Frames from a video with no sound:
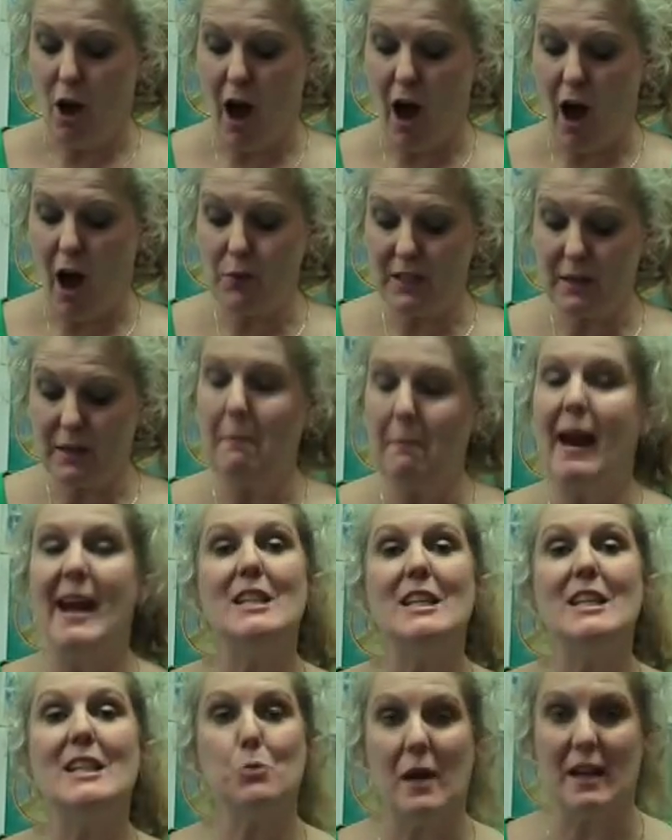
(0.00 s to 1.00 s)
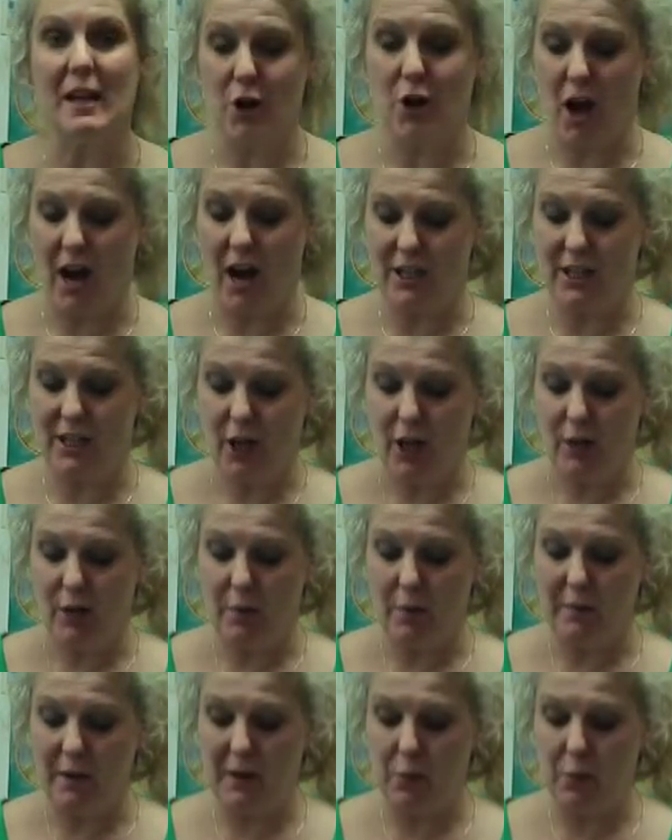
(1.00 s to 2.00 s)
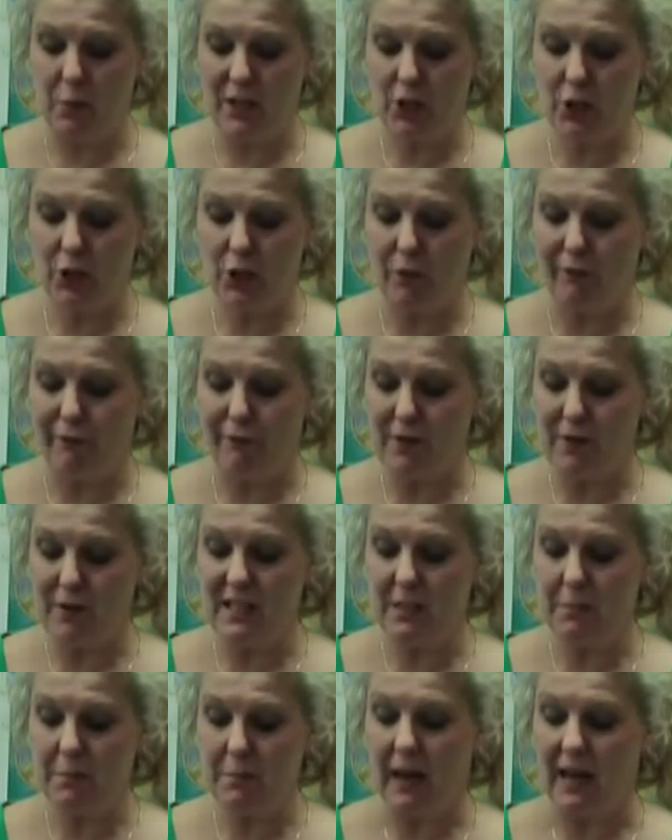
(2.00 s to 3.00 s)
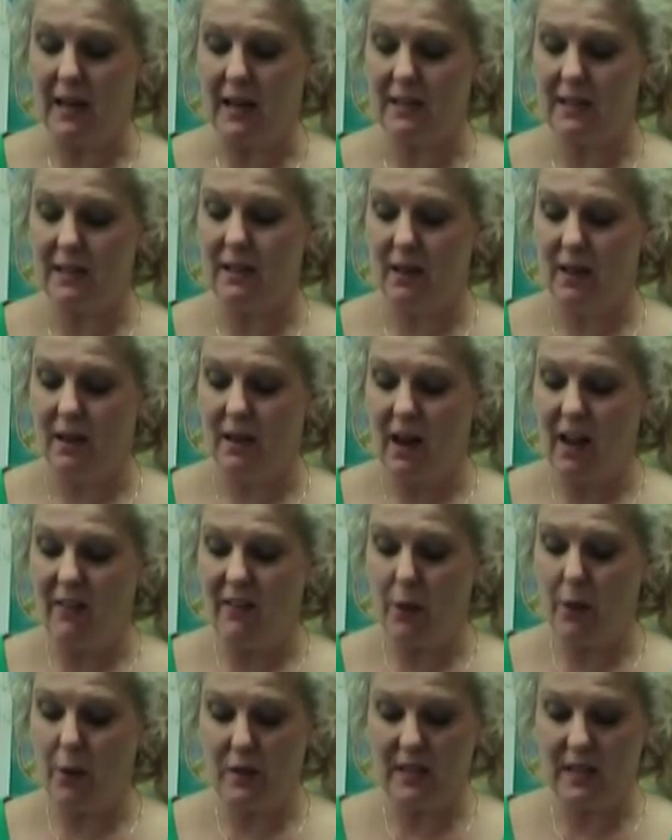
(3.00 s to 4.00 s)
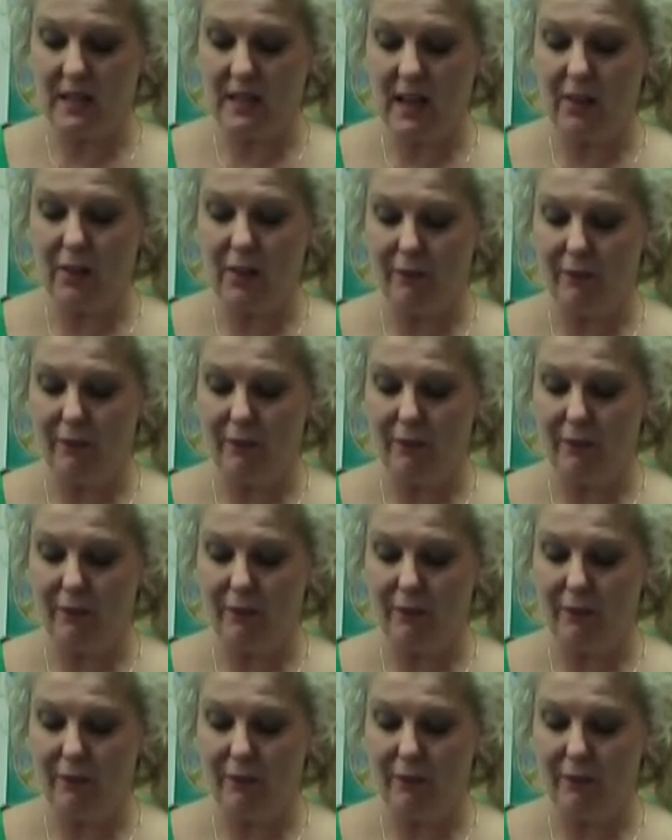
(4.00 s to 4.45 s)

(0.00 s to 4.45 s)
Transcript: I was amazed one night when we went to a friend's place and there was another